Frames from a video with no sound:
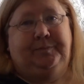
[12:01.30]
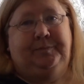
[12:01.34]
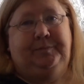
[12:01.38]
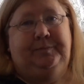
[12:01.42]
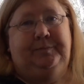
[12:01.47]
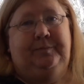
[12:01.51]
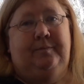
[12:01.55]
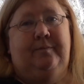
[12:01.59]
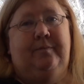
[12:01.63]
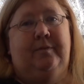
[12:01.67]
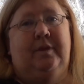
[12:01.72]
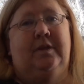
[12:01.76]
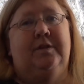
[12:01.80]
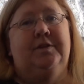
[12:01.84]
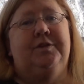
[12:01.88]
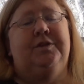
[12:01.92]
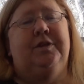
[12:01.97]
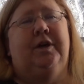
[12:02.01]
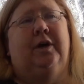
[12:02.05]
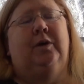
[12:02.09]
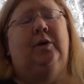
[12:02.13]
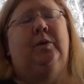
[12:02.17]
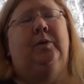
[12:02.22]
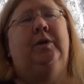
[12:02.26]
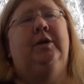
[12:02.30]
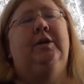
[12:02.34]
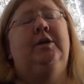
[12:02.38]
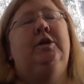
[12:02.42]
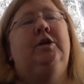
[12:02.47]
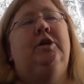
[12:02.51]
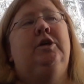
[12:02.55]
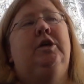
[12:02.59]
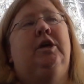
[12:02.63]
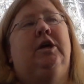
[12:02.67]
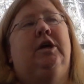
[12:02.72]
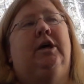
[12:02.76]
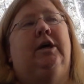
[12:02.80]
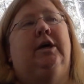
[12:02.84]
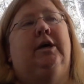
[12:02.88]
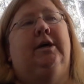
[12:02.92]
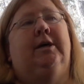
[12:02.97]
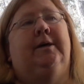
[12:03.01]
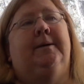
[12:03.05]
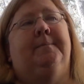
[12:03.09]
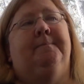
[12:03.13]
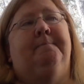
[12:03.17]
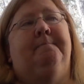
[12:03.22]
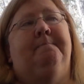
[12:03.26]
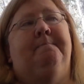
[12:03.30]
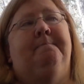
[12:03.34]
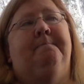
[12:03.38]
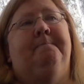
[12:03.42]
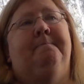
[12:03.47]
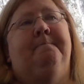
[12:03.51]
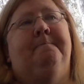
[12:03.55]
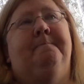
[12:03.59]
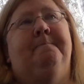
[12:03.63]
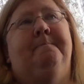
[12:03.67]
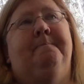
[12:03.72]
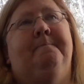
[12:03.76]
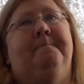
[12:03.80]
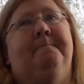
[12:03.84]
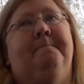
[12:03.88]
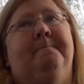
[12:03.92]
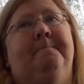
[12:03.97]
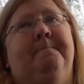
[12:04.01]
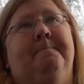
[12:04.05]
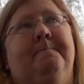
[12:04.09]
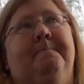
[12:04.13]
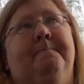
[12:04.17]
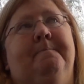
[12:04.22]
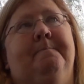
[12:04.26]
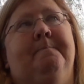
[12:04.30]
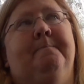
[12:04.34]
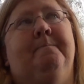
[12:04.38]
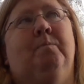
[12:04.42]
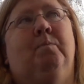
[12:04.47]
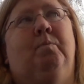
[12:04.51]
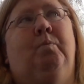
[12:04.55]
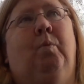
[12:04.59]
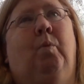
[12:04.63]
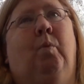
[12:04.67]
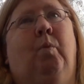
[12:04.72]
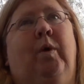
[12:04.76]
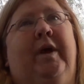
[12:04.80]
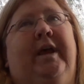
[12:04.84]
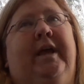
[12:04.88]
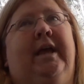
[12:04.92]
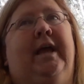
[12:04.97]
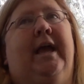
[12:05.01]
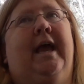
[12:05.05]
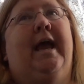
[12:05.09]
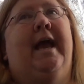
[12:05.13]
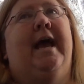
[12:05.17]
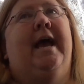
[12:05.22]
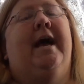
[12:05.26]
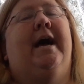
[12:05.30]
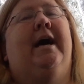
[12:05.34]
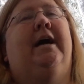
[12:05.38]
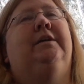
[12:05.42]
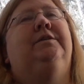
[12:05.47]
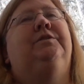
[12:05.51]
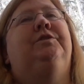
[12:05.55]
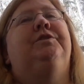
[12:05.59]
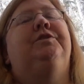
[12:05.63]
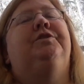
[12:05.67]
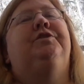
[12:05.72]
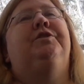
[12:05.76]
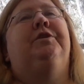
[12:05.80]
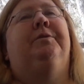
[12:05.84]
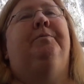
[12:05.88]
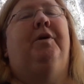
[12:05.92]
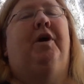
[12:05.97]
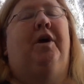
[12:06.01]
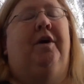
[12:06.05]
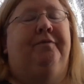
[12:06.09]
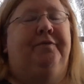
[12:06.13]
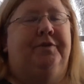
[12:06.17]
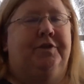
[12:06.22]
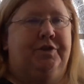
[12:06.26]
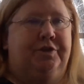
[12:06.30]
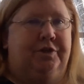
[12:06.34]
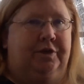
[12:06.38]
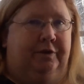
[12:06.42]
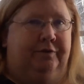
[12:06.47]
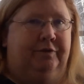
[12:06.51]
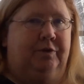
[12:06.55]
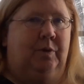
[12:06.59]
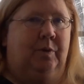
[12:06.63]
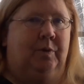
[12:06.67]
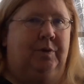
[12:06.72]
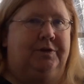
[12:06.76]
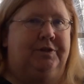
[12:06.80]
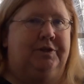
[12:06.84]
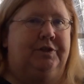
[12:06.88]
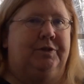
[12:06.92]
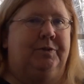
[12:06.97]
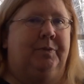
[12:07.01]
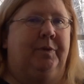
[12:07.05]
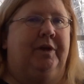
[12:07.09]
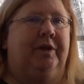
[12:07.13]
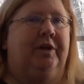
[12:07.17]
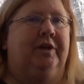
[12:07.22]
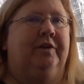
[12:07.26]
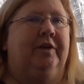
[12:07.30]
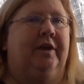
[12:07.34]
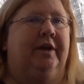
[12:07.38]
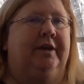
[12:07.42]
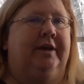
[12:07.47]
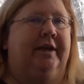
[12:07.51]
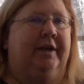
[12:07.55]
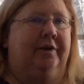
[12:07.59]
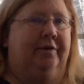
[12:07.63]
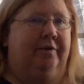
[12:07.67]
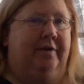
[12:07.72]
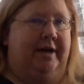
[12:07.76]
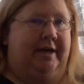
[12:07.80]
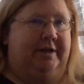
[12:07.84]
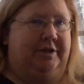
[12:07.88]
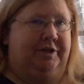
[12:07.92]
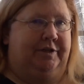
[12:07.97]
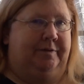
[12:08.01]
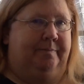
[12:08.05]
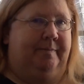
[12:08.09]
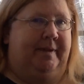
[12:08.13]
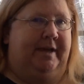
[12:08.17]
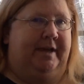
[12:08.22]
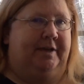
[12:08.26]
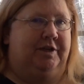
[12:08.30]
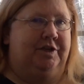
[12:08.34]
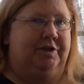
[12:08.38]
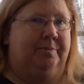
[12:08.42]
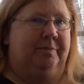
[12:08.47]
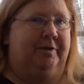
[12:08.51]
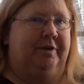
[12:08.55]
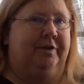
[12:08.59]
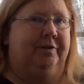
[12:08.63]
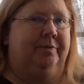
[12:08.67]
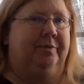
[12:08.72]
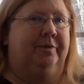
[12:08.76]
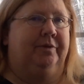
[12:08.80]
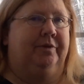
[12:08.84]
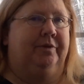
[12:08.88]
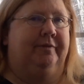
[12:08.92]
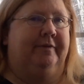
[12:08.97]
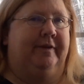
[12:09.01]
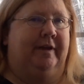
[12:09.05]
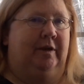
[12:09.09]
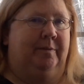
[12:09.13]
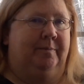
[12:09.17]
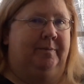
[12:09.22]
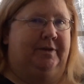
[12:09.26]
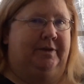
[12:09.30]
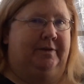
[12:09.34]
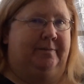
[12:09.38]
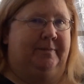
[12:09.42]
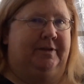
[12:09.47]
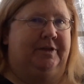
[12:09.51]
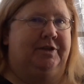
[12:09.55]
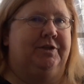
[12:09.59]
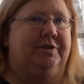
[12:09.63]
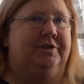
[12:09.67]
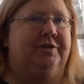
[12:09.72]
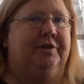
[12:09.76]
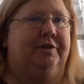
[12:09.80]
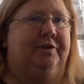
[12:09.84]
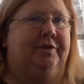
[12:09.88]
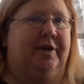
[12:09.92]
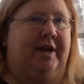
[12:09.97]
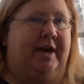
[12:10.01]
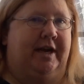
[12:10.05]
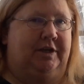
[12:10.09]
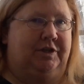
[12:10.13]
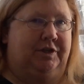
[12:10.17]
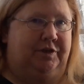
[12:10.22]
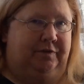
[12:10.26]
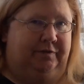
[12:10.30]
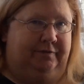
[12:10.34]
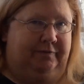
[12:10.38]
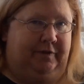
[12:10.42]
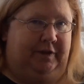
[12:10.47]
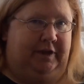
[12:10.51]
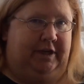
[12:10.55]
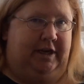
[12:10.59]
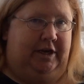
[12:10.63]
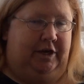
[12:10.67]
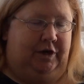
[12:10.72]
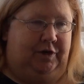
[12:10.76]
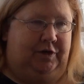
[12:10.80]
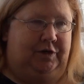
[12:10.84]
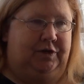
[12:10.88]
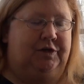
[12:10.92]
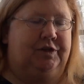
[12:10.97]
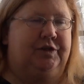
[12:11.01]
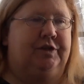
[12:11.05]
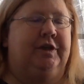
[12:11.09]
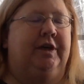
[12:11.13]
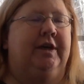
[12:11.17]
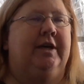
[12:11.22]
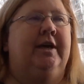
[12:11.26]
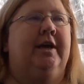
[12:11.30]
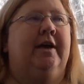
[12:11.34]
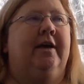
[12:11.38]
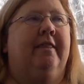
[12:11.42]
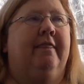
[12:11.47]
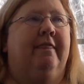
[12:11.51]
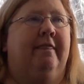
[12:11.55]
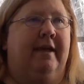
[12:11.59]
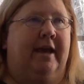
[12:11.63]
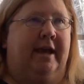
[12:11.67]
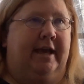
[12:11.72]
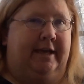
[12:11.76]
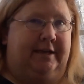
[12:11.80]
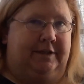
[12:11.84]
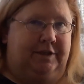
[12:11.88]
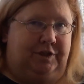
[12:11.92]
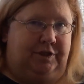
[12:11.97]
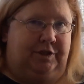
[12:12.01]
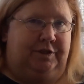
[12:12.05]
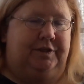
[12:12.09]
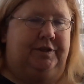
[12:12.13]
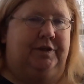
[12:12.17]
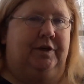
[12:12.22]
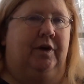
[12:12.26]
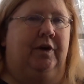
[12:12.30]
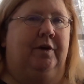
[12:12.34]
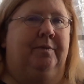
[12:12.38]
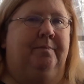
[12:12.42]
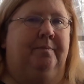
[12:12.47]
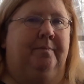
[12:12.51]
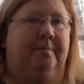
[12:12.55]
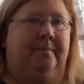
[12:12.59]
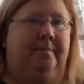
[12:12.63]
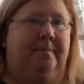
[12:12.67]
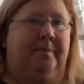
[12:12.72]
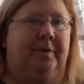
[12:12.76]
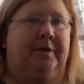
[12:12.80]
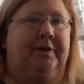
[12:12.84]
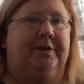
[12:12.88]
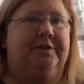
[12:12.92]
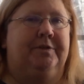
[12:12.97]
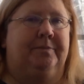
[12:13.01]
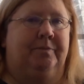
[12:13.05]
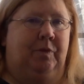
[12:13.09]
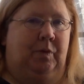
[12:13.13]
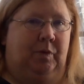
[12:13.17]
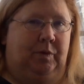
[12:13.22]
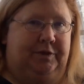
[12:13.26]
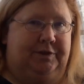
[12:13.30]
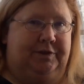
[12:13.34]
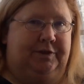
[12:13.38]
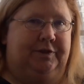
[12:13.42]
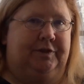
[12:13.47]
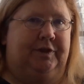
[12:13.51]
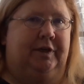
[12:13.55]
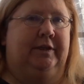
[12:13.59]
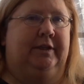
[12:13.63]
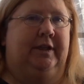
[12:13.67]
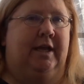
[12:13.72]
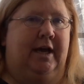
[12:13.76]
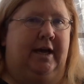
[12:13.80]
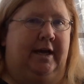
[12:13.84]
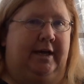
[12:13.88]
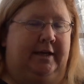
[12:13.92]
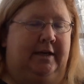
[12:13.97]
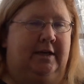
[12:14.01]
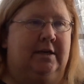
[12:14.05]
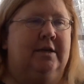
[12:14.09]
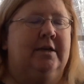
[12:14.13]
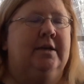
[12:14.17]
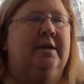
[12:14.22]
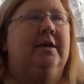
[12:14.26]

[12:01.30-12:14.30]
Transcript: Okay. So um, we had some off the shelf courses. We had done interaction management through Development Dimensions International for years. They had just started putting some courses online.